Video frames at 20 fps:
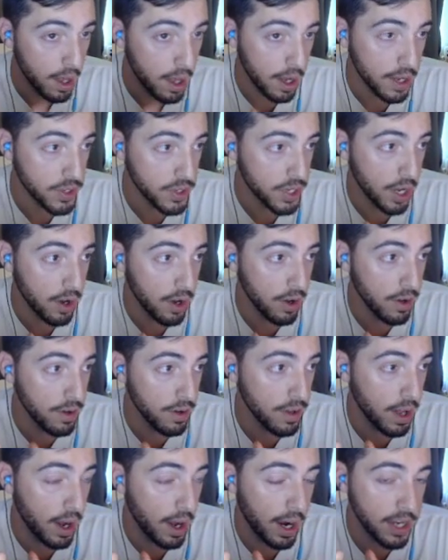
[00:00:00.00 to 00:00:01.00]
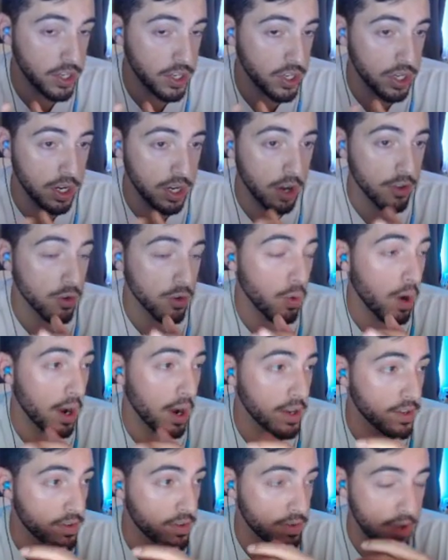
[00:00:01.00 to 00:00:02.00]
until I see
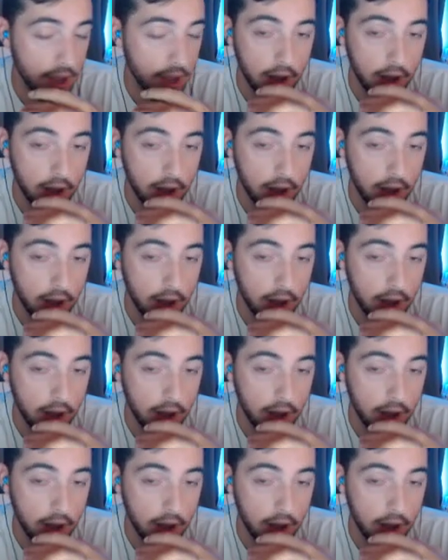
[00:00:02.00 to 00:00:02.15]
otherwise.